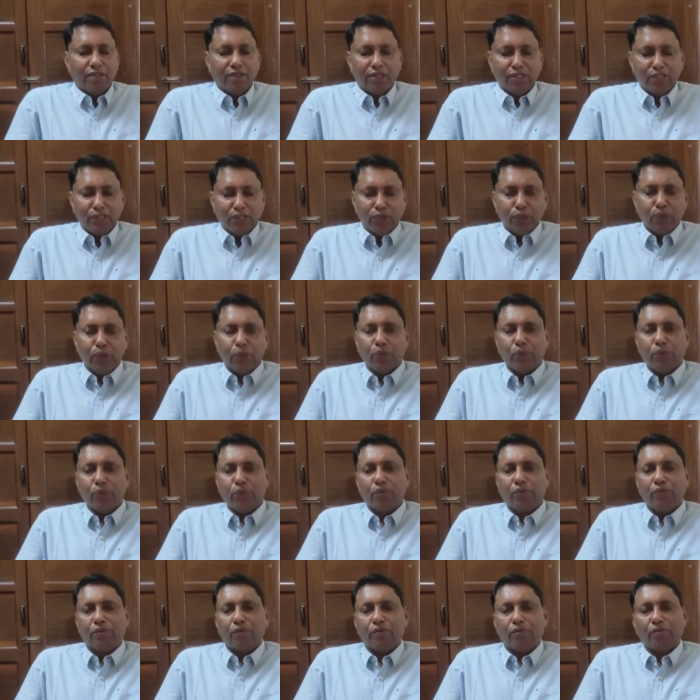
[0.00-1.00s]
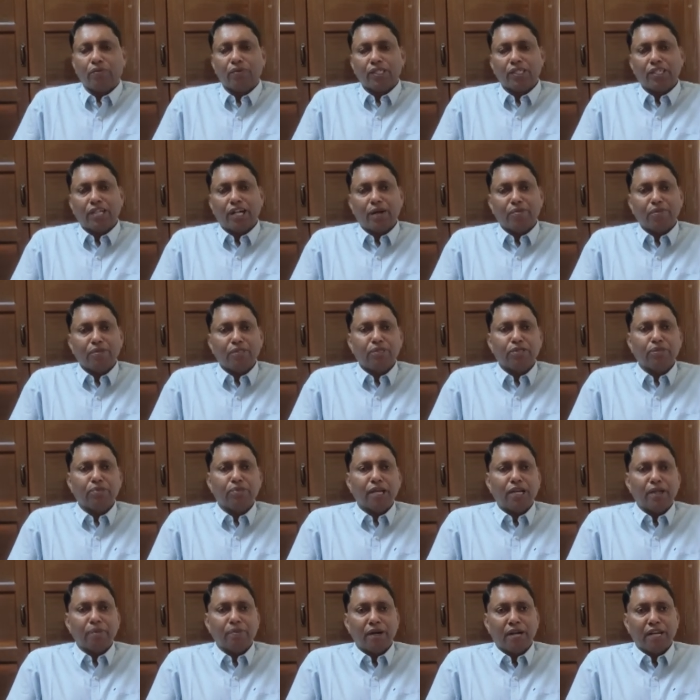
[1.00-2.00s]
you, what comes to
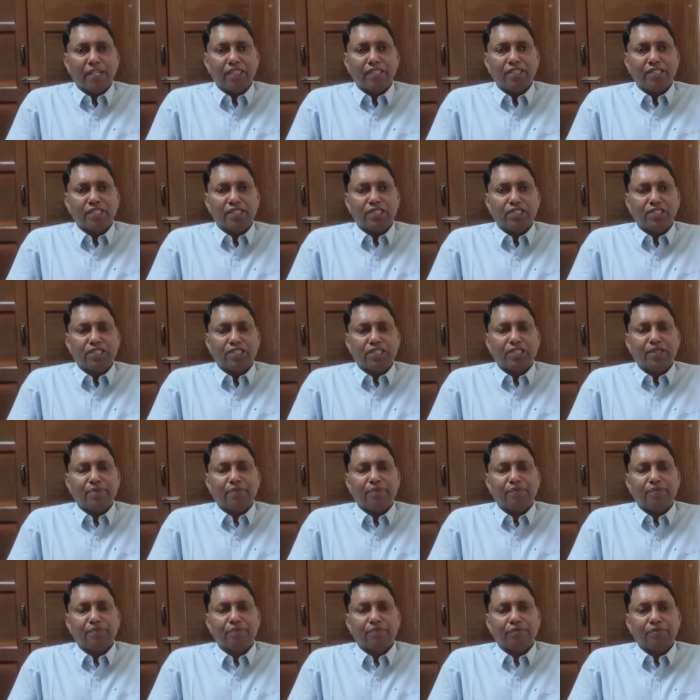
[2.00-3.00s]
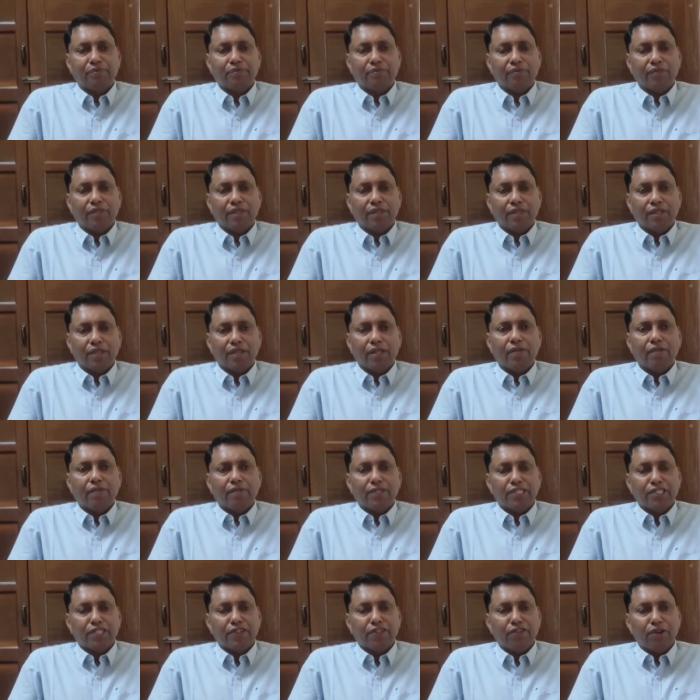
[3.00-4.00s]
my mind is,
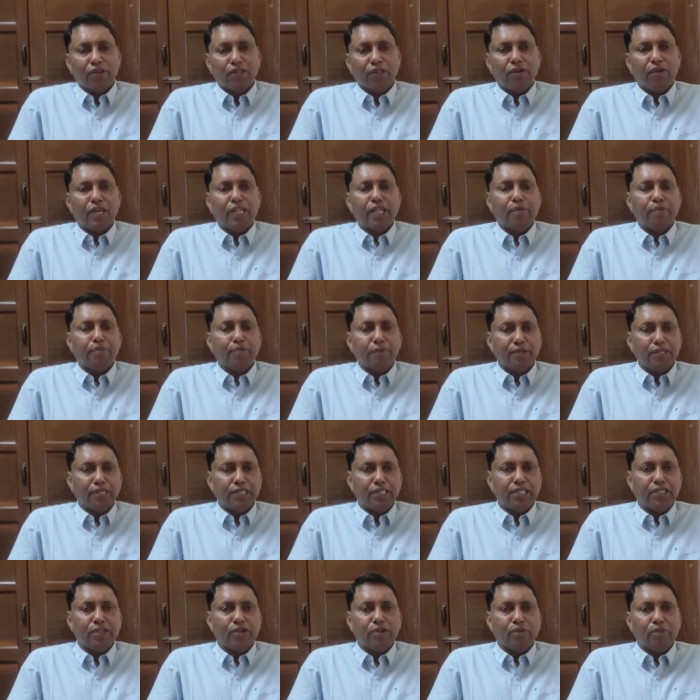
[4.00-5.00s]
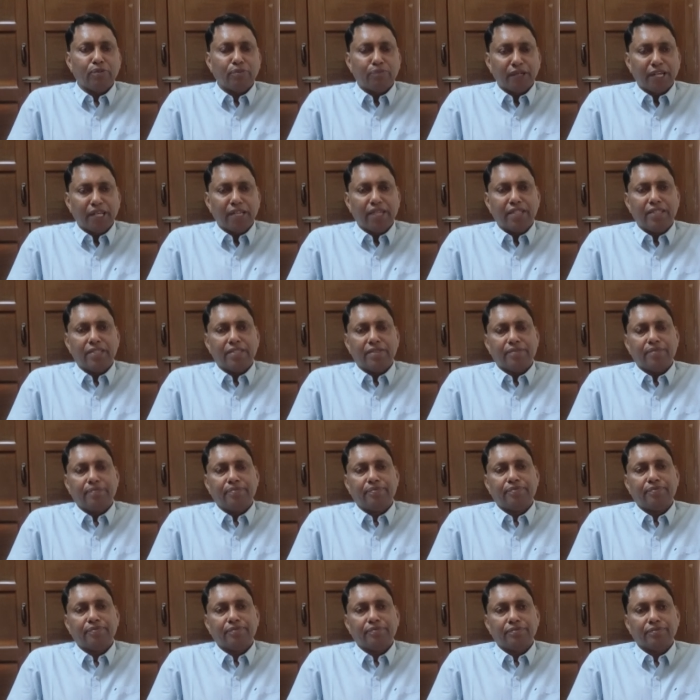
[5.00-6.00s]
first of all, you are a person of prayer.
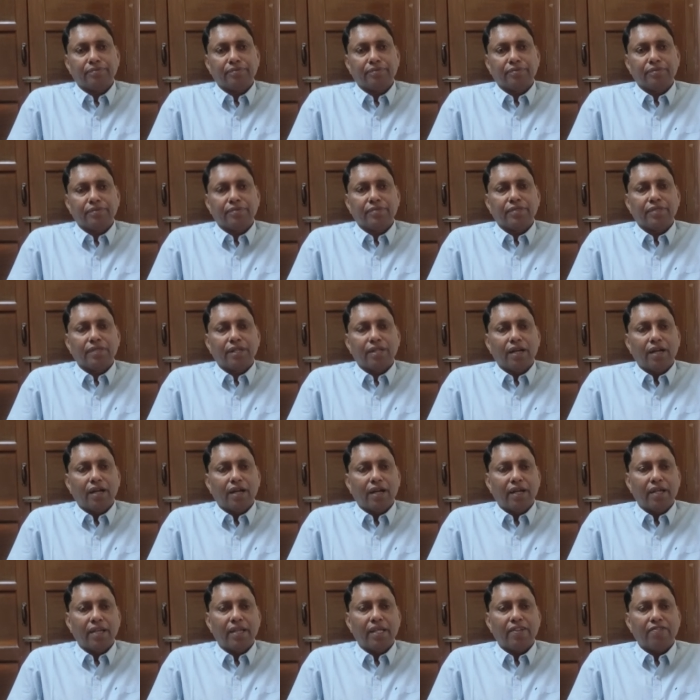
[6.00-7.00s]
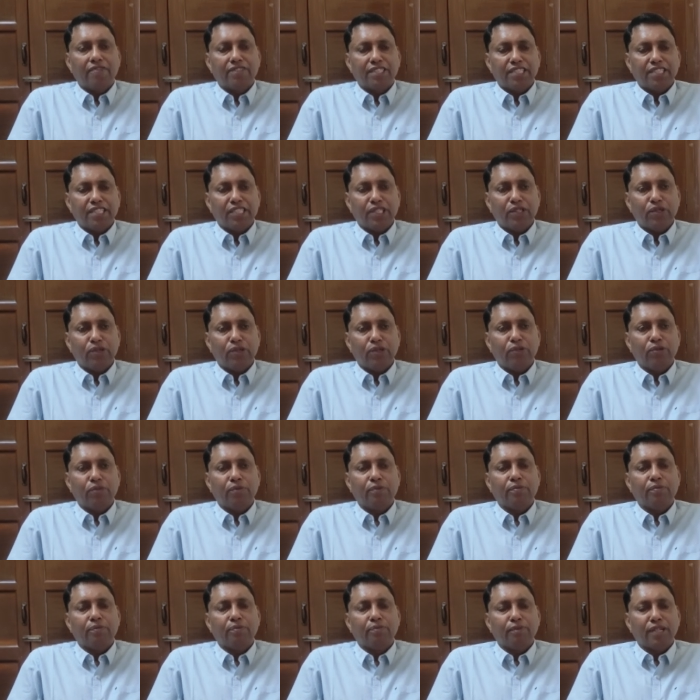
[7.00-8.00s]
I have seen you
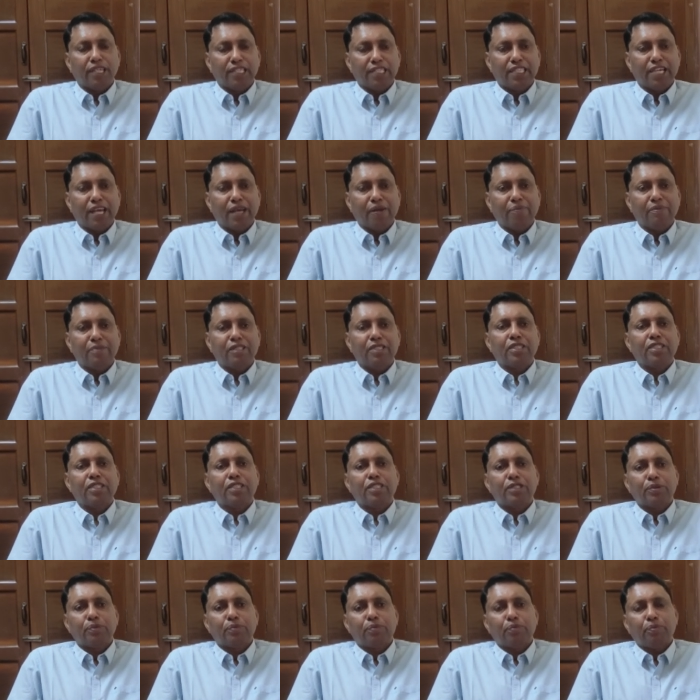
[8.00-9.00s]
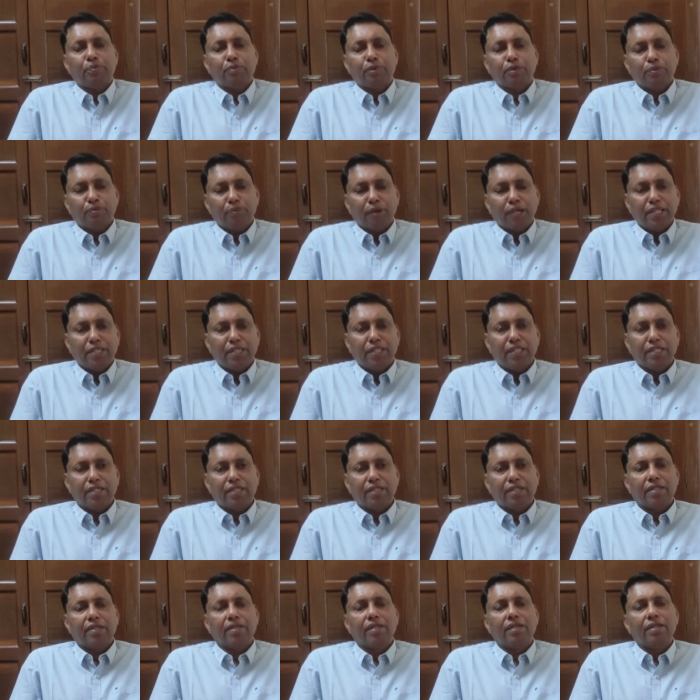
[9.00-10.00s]
many times
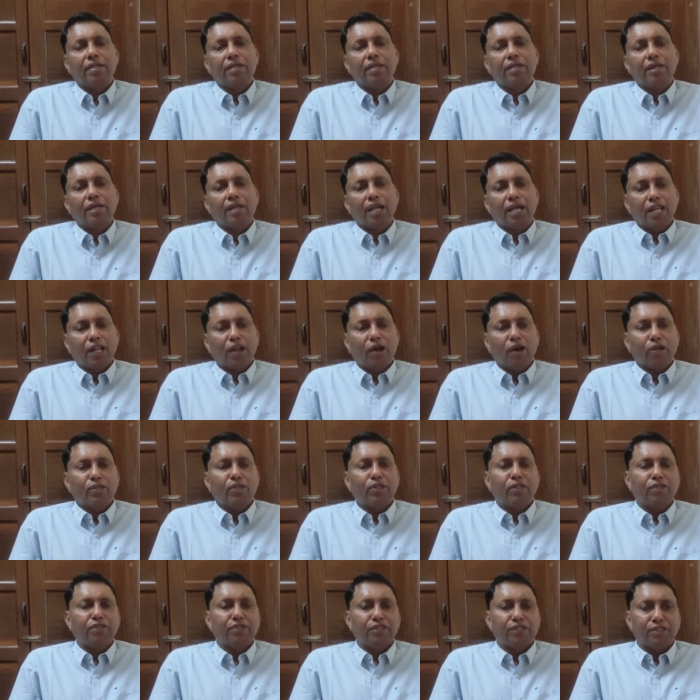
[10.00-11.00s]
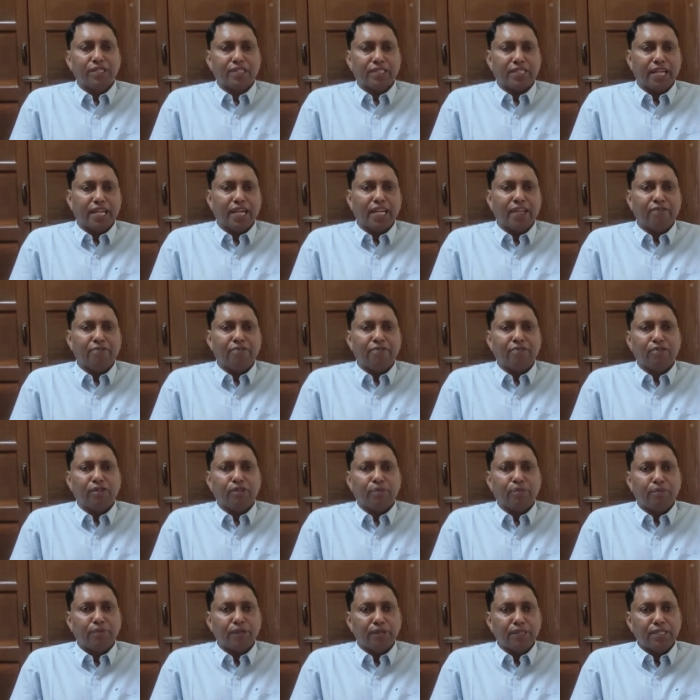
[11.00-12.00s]
spending a lot of your time for
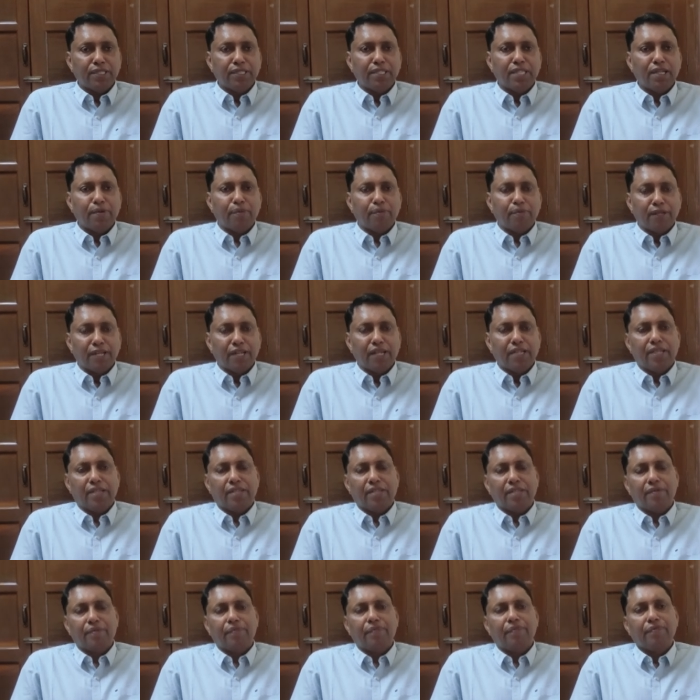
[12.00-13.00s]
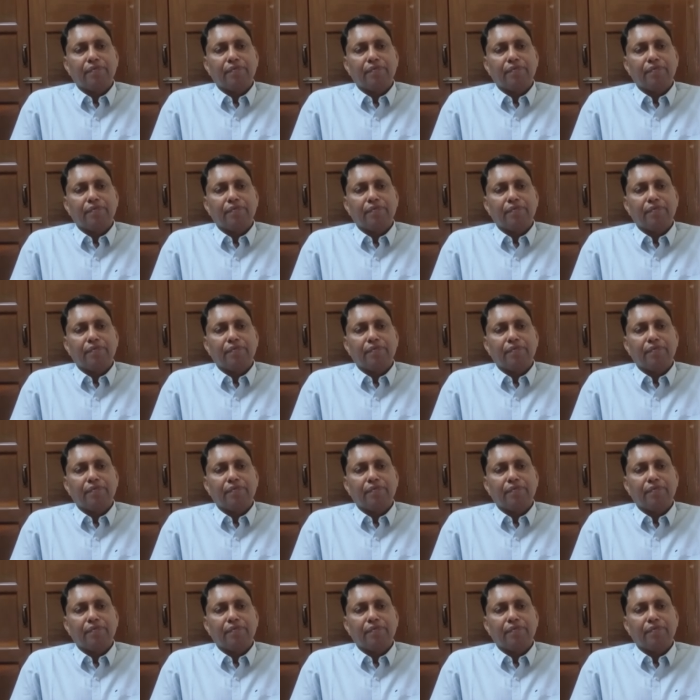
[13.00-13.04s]
personal prayer.